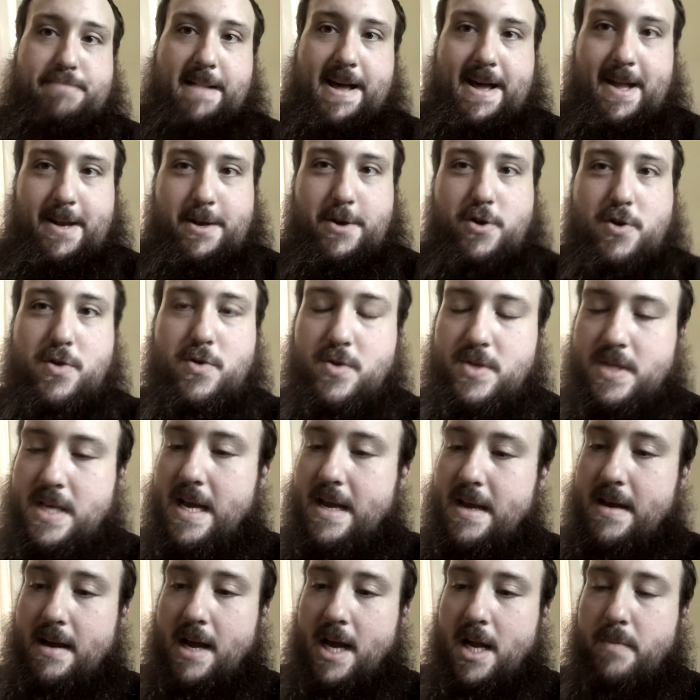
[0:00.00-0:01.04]
bad news
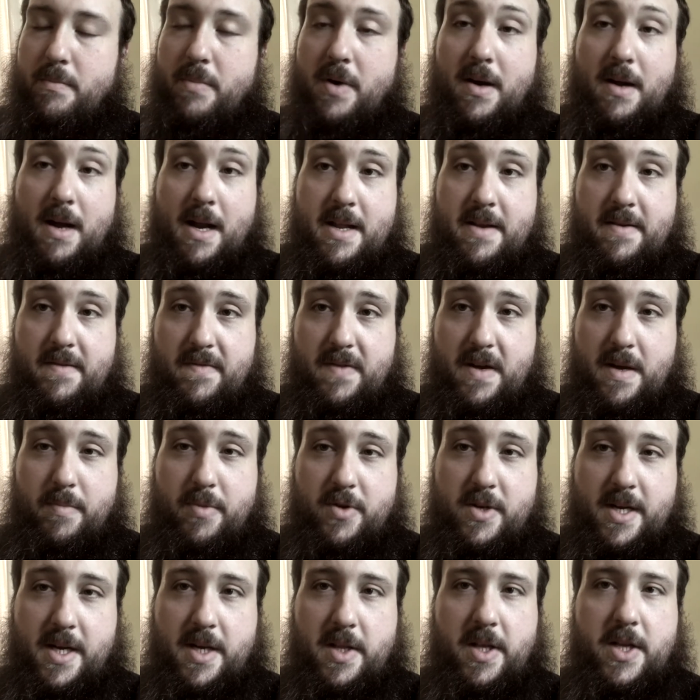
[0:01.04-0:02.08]
on a book I didn't find
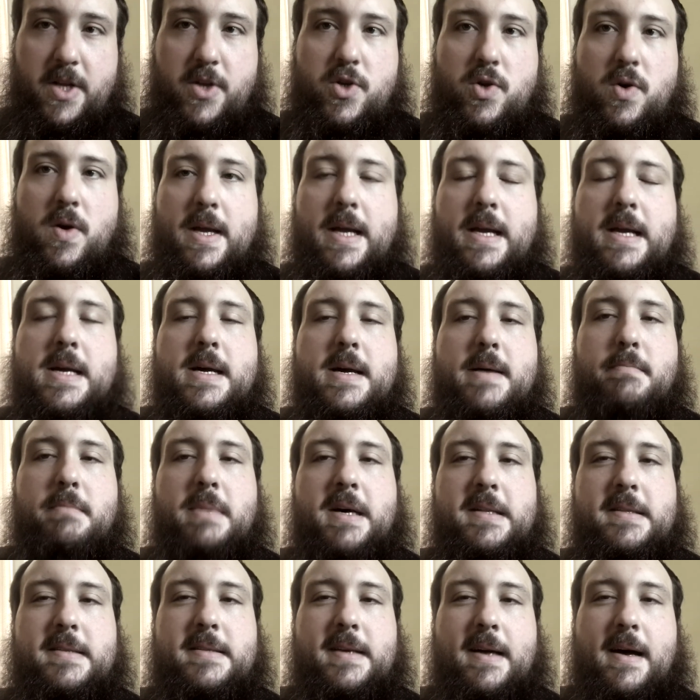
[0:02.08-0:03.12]
particularly enjoying,
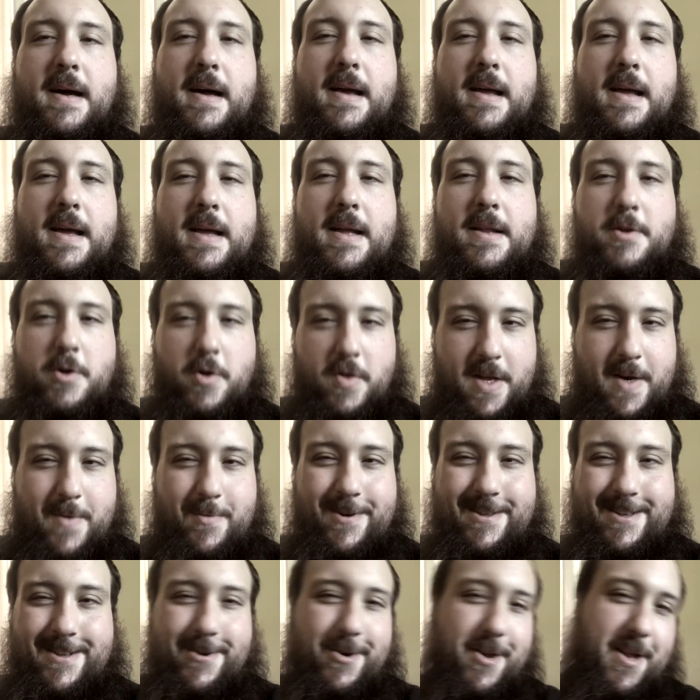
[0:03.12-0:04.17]
but know that I'm
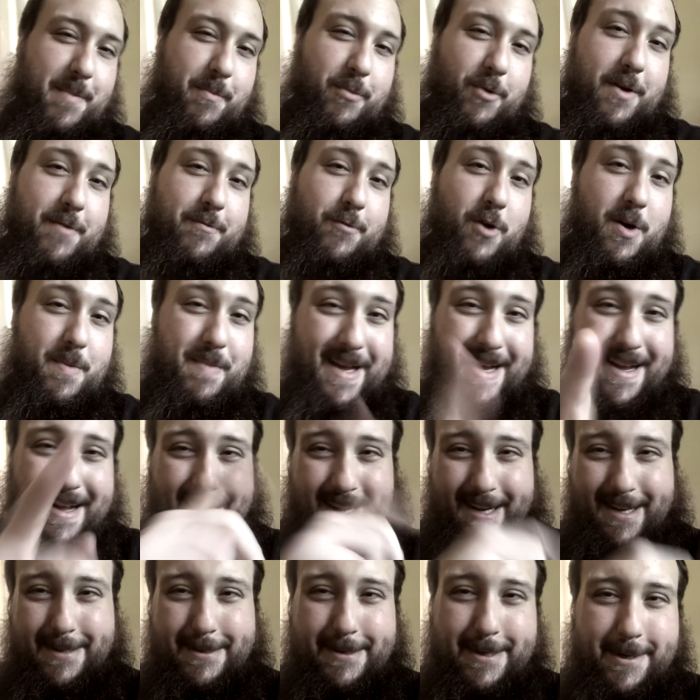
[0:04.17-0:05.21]
with you, know that I'm praying for you. May
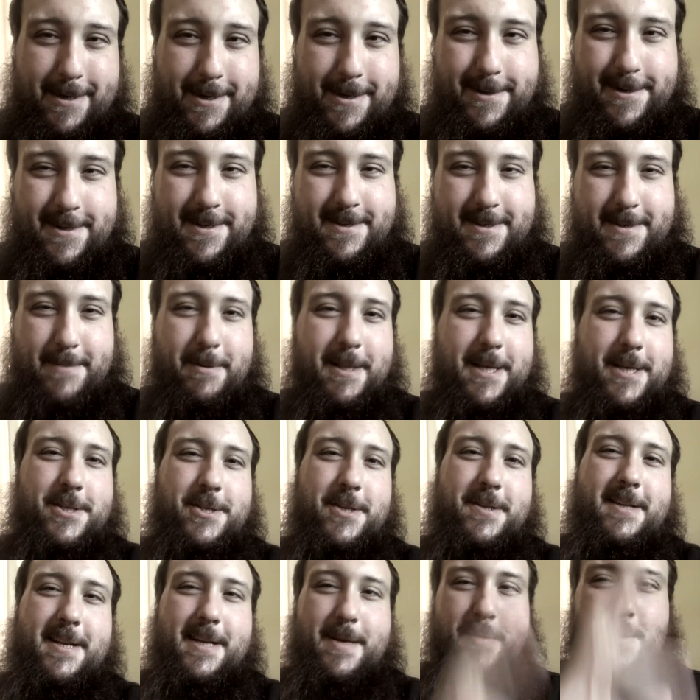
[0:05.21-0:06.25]
God continue to bless
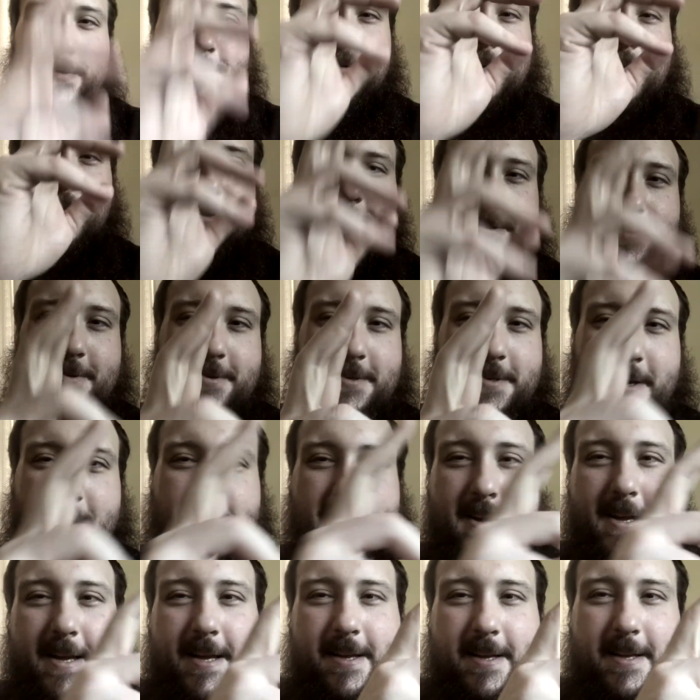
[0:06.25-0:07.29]
you. In the name of the Father, and of the Son,
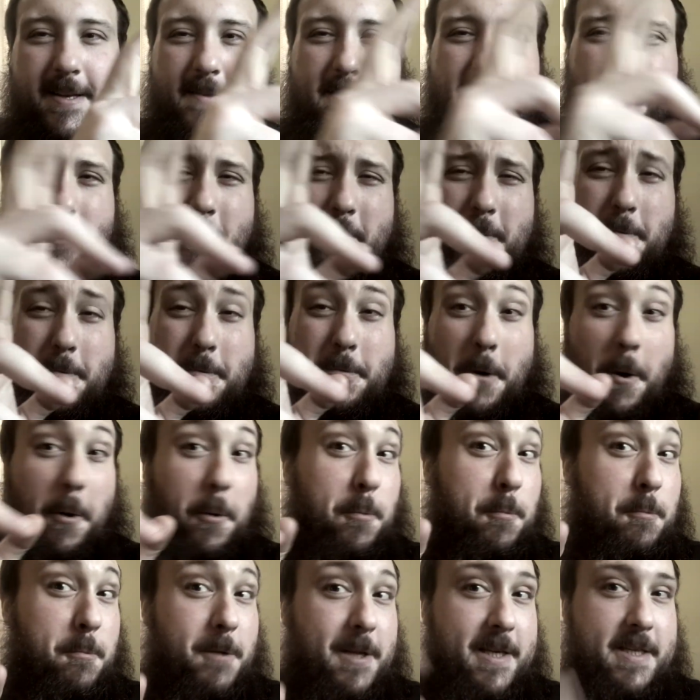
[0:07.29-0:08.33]
and of the
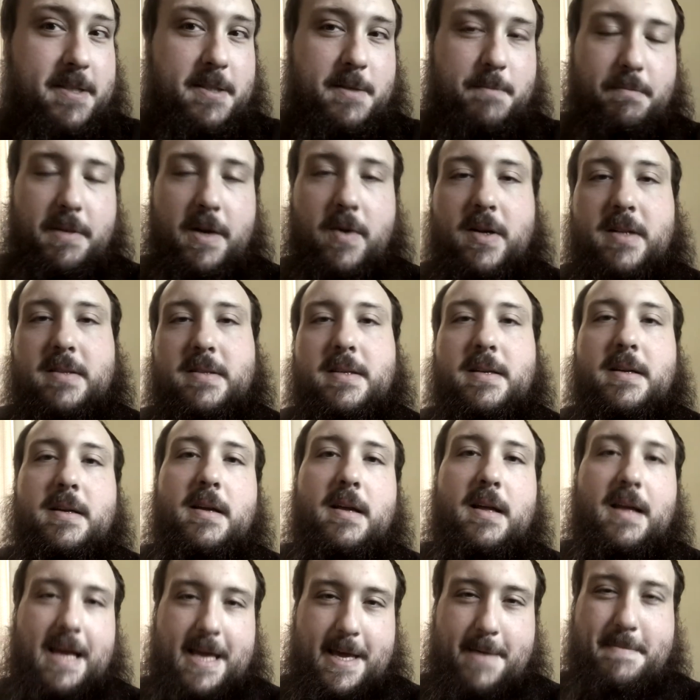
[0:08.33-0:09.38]
Holy Spirit.
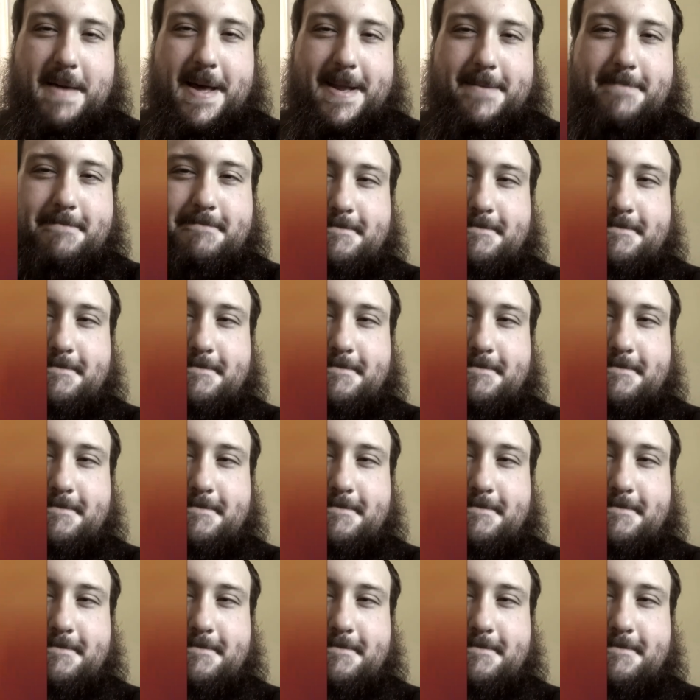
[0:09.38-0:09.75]
Amen.